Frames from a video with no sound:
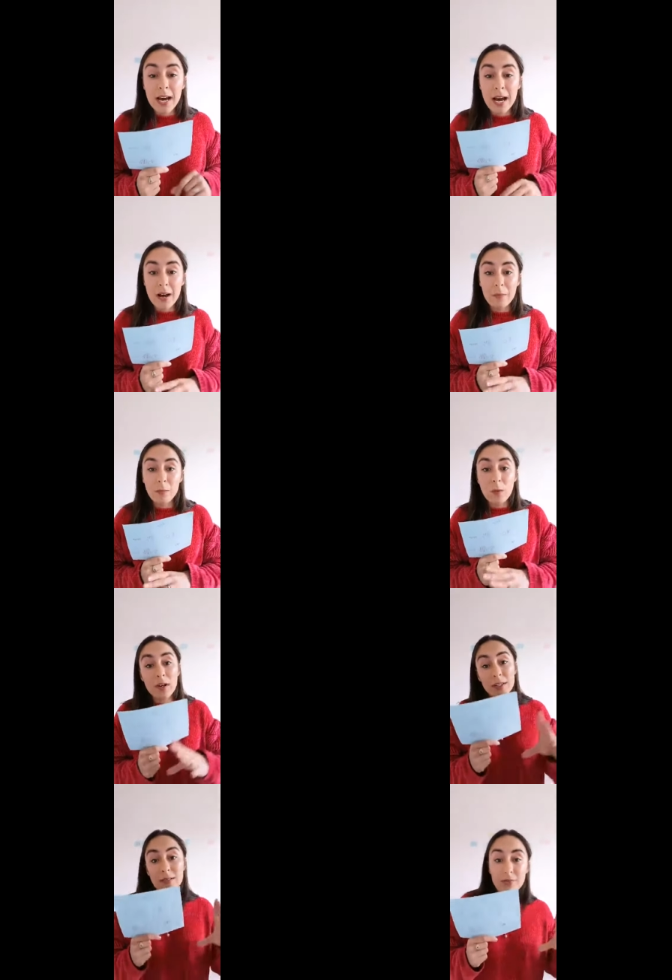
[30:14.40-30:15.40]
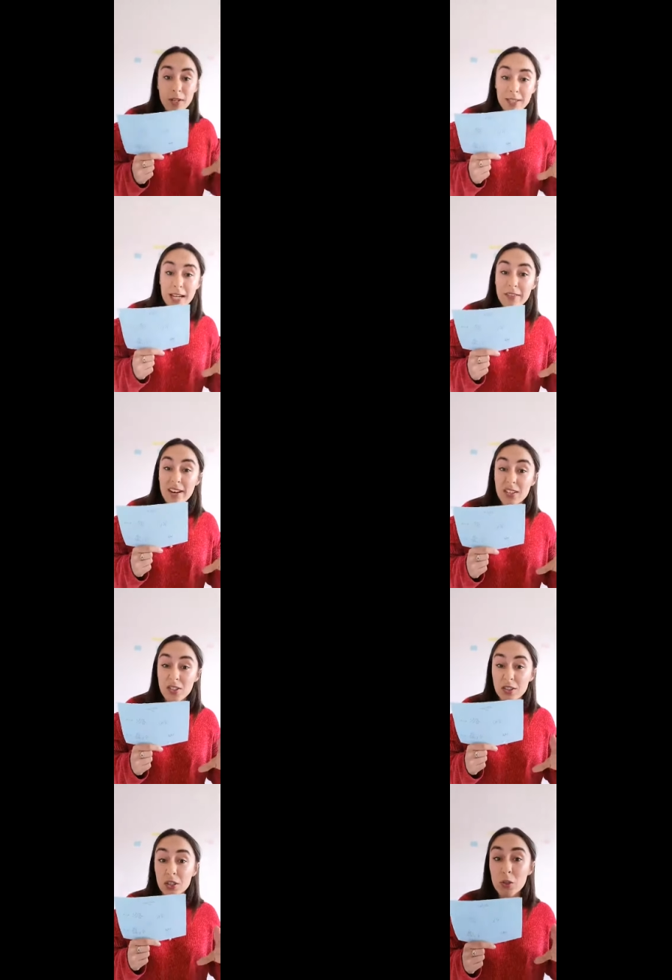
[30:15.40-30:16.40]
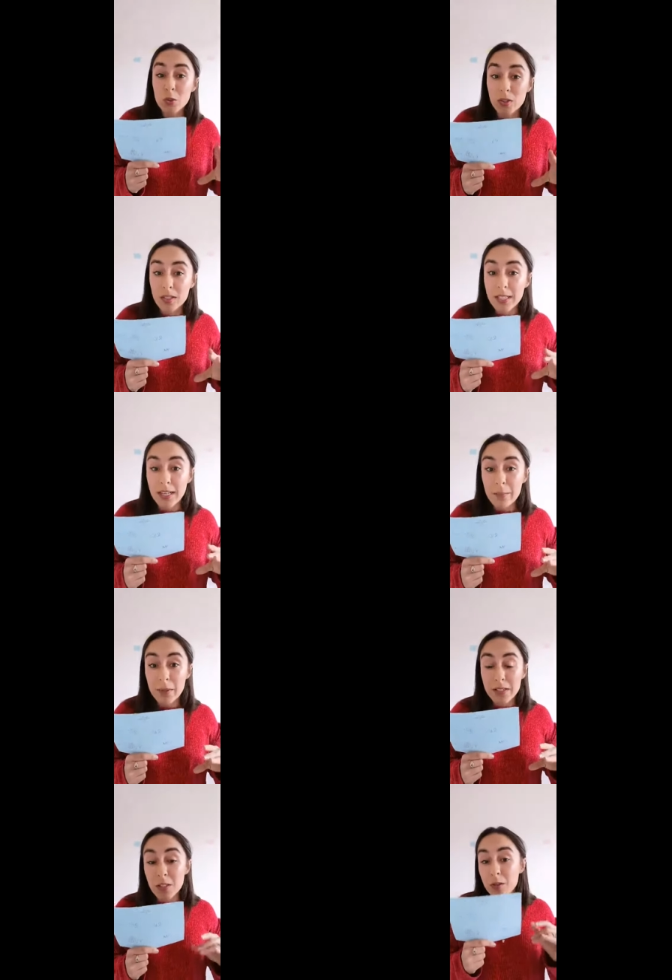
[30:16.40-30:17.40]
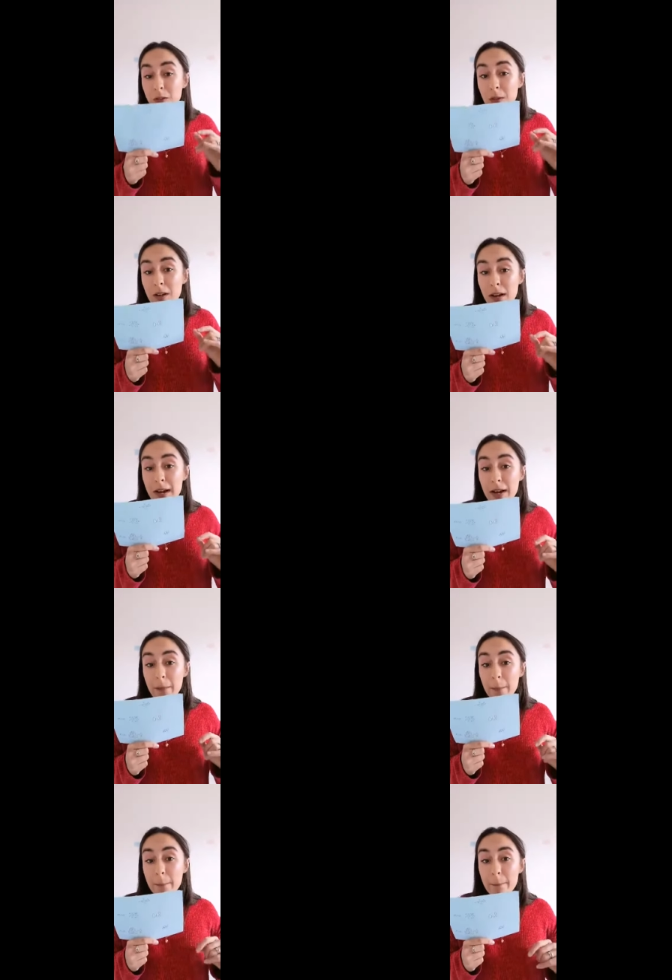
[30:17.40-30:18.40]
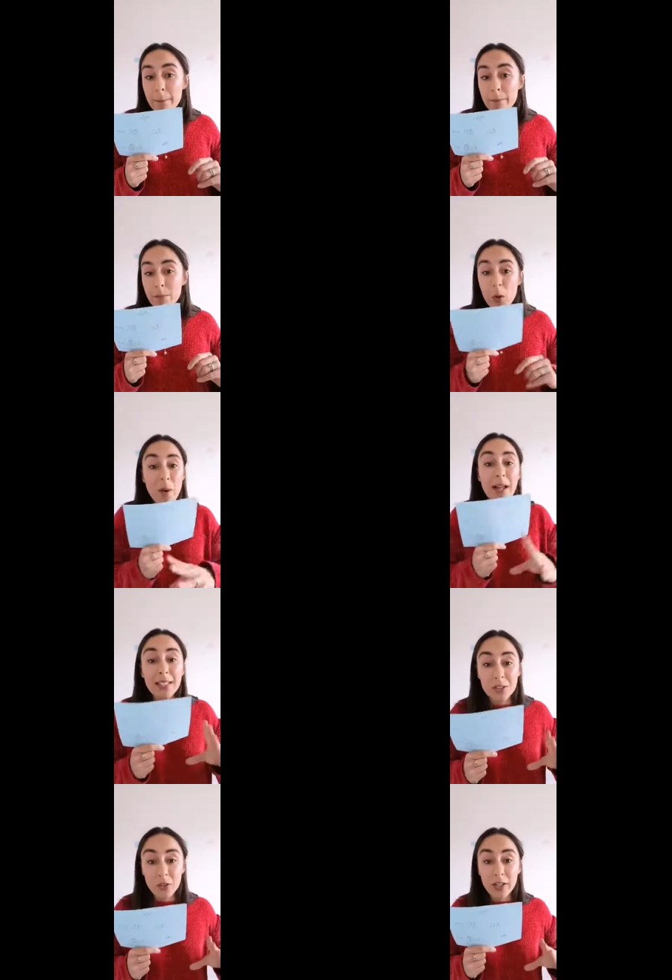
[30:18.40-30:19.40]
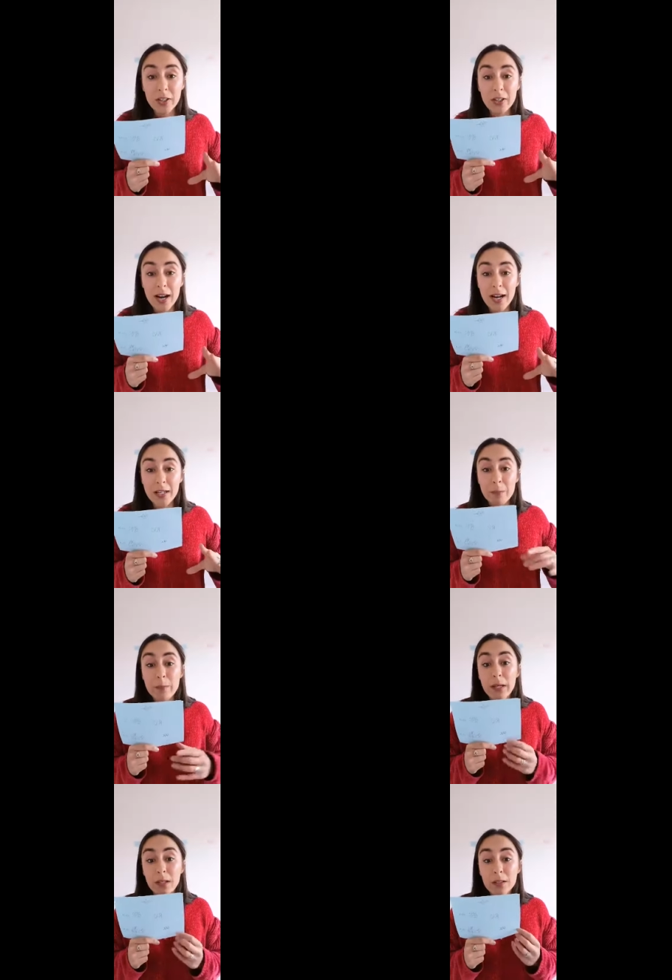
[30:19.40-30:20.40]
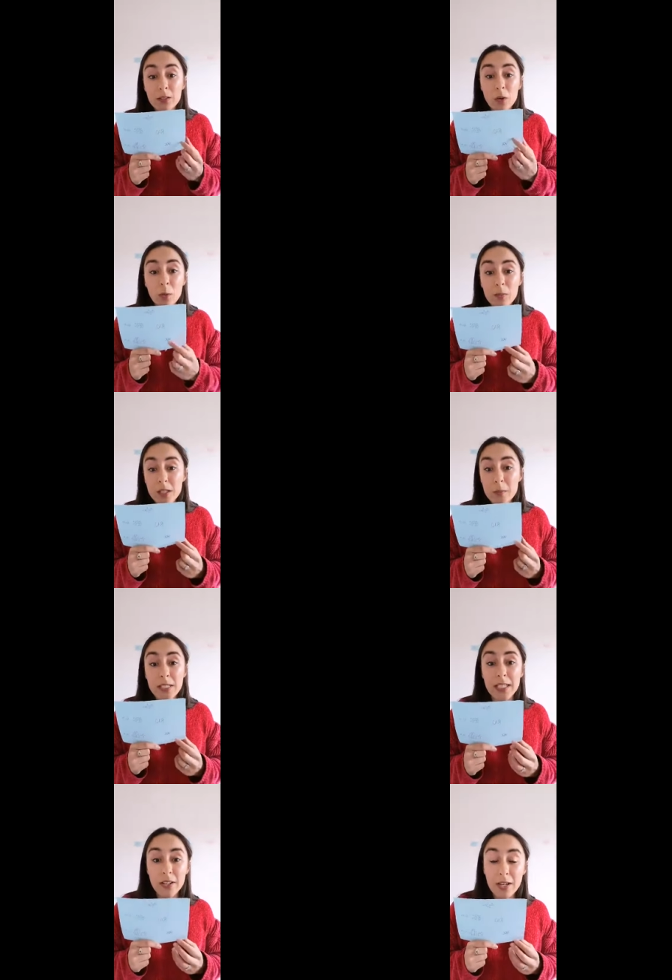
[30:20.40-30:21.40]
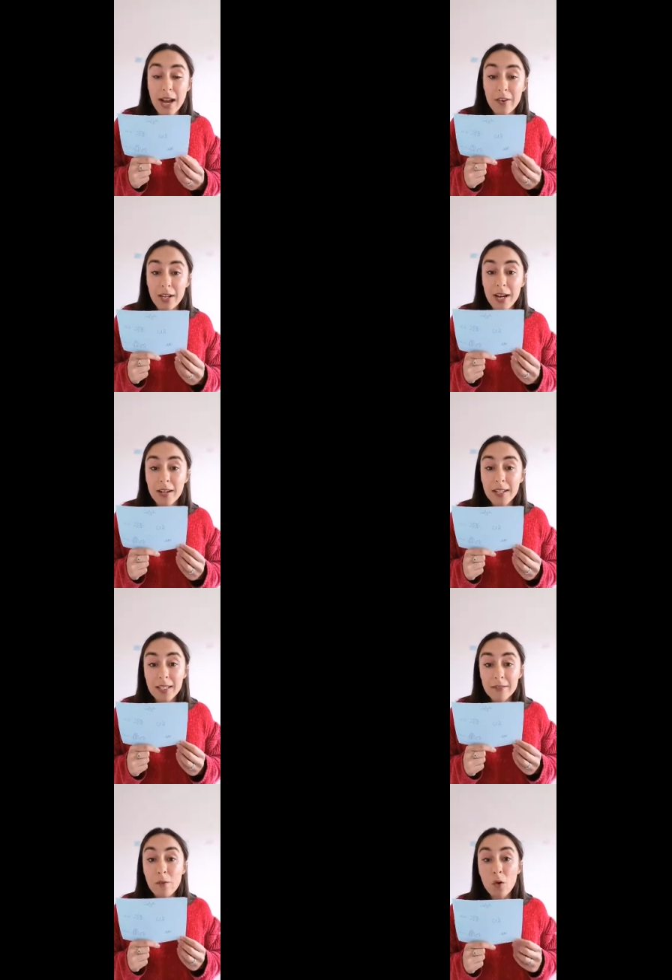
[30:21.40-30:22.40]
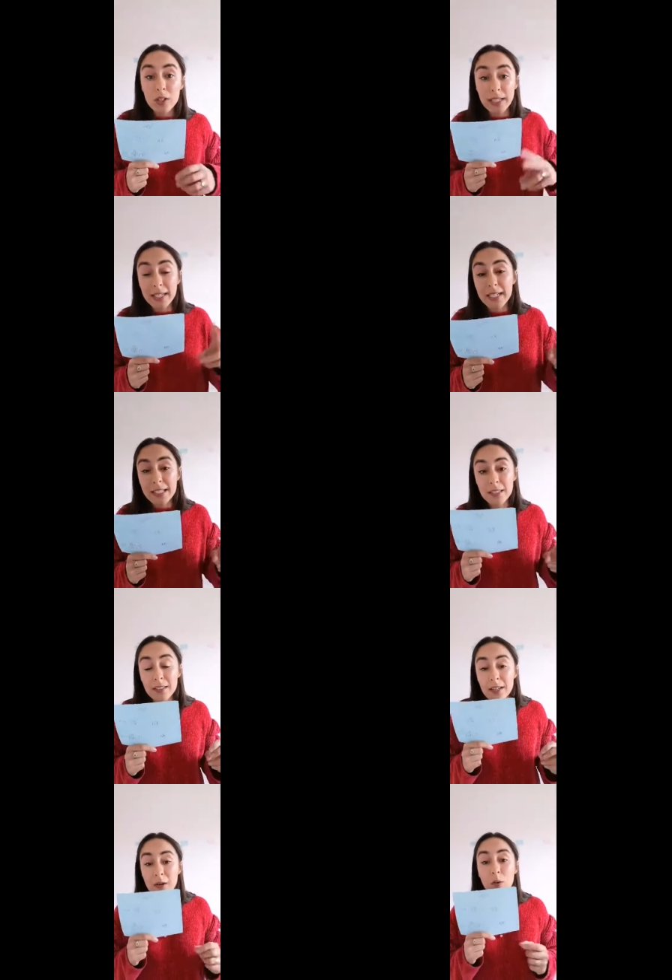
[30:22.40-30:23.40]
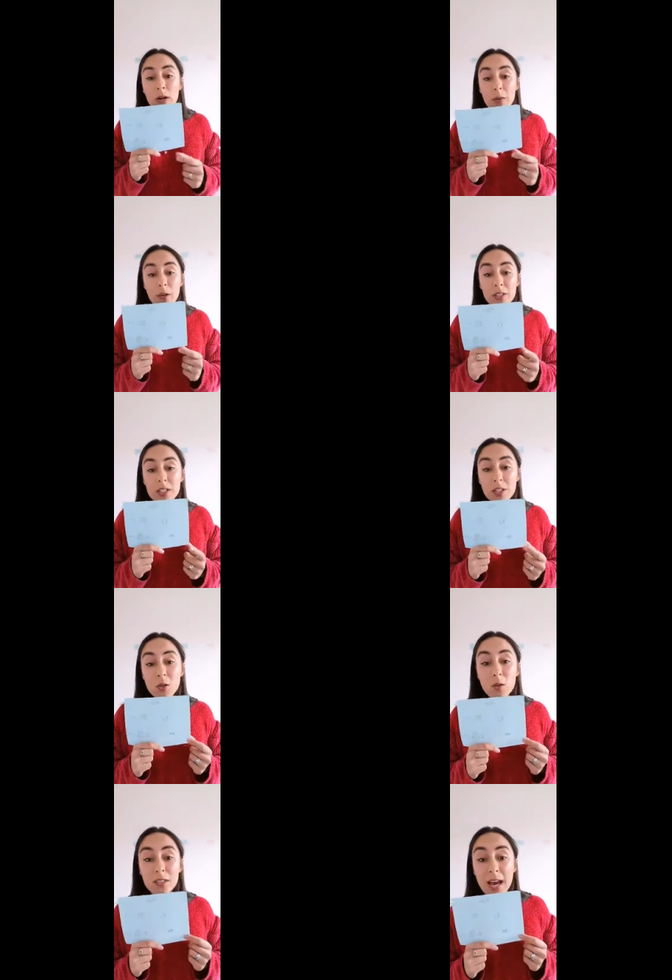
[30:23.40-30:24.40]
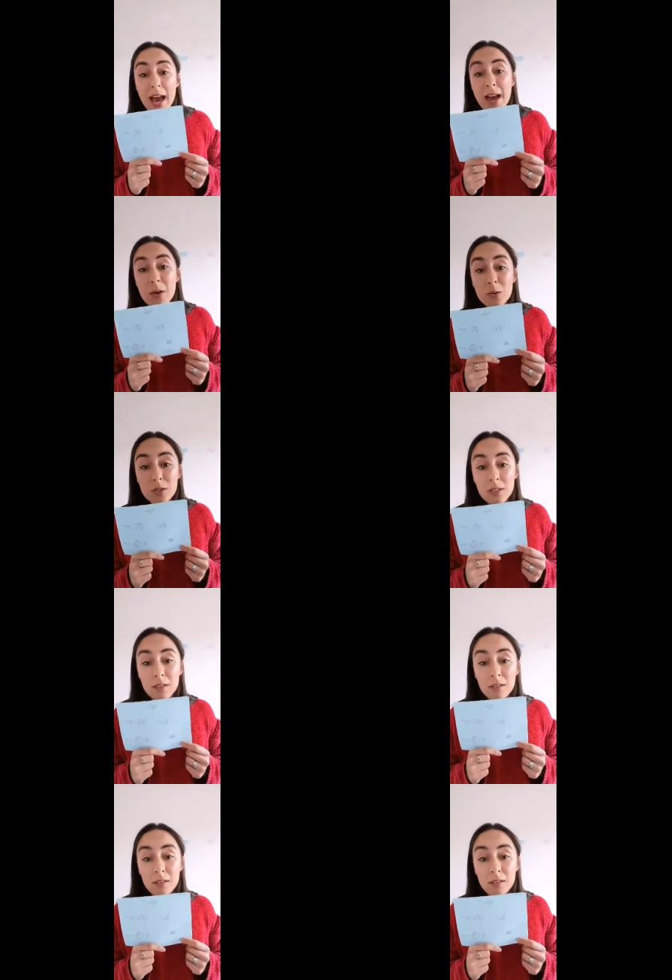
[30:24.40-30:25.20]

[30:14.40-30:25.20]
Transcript: um, where this real estate investor used the Olympics to um, propel his career and build up this particular area for the elite. What he wanted to do was house